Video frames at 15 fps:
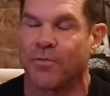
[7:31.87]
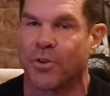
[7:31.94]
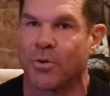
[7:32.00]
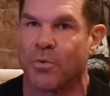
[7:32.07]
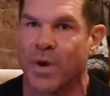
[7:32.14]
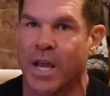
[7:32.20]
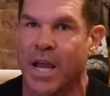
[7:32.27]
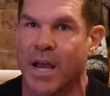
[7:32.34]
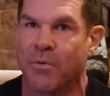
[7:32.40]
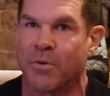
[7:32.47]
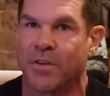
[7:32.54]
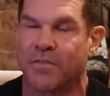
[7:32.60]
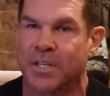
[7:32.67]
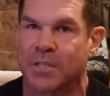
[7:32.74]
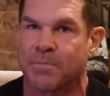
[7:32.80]
for the way I
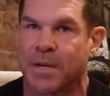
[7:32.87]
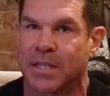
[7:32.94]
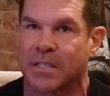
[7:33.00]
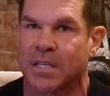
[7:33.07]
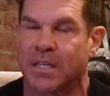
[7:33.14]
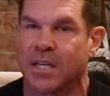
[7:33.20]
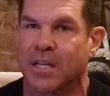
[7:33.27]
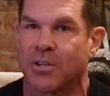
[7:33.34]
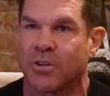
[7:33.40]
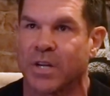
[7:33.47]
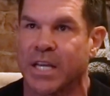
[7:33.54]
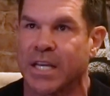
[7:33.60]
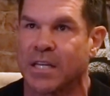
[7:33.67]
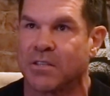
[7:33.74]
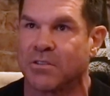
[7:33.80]
would have expected Canelo
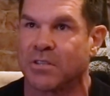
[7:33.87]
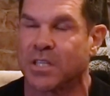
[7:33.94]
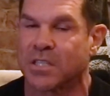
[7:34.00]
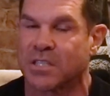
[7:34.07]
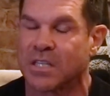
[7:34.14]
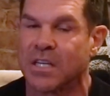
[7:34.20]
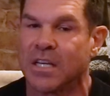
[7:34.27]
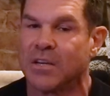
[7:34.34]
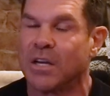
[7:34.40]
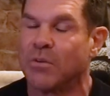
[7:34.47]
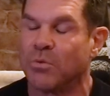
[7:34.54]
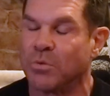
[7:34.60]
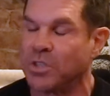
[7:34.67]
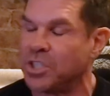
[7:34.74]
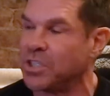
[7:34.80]
to handle this.
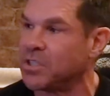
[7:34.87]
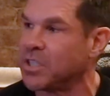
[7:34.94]
What'd you